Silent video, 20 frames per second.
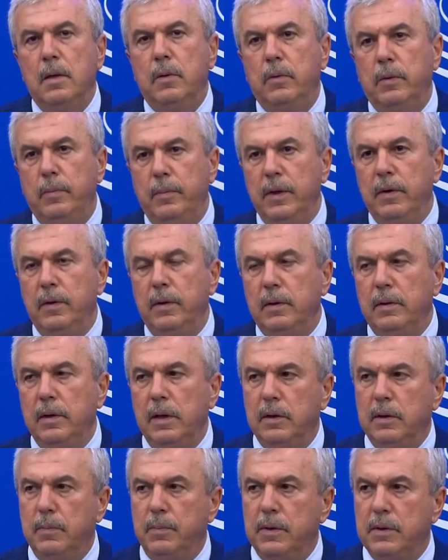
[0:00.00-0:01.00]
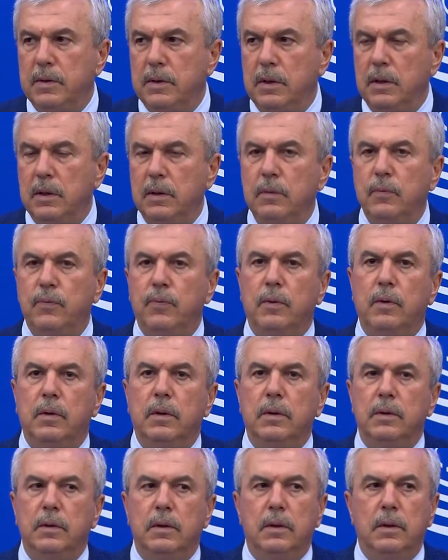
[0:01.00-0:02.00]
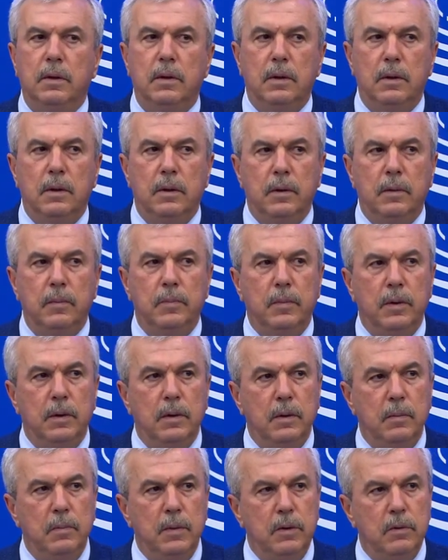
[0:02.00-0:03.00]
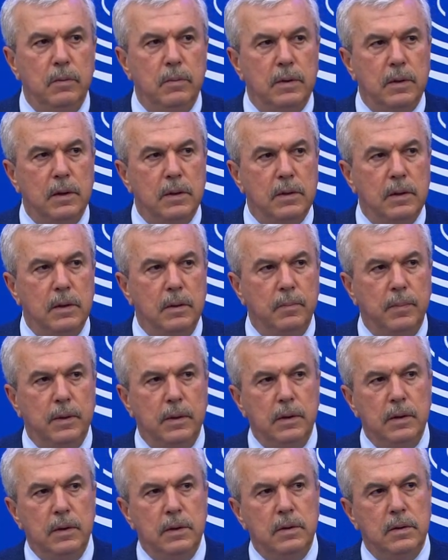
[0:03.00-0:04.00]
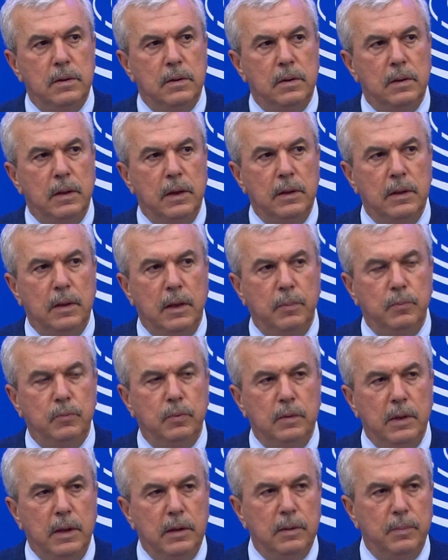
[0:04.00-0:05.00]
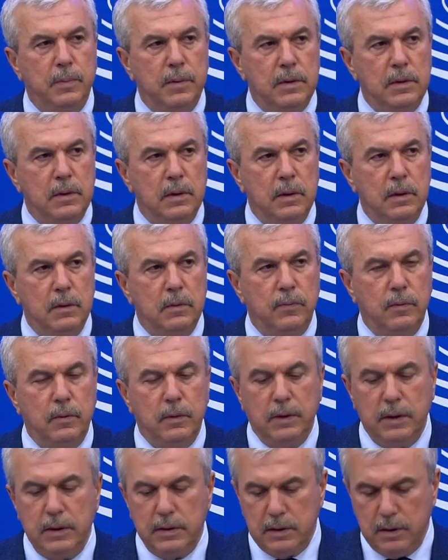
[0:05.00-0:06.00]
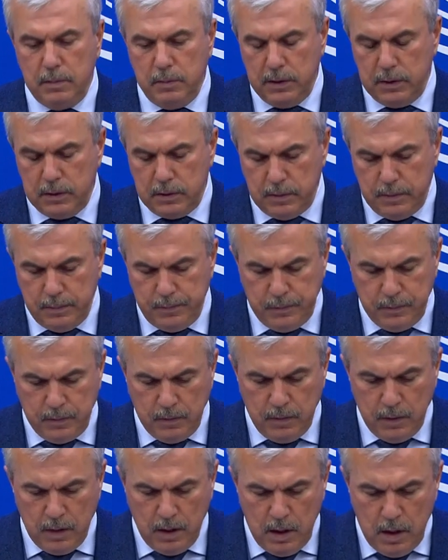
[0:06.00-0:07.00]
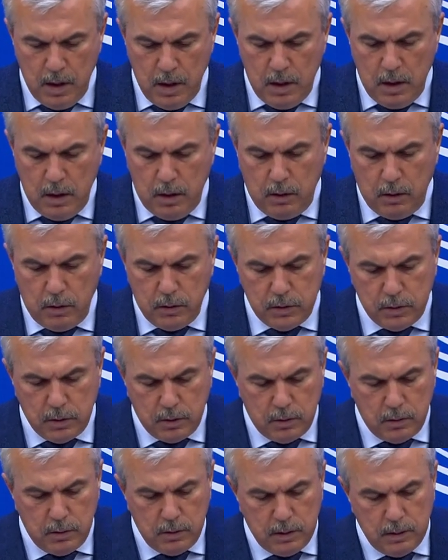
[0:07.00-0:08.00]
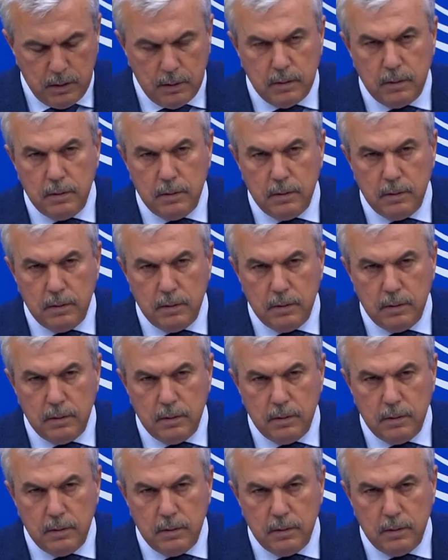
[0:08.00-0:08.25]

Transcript: will be 80% for the um, uh, medium-sized companies and up to 90% for the SMEs. Also,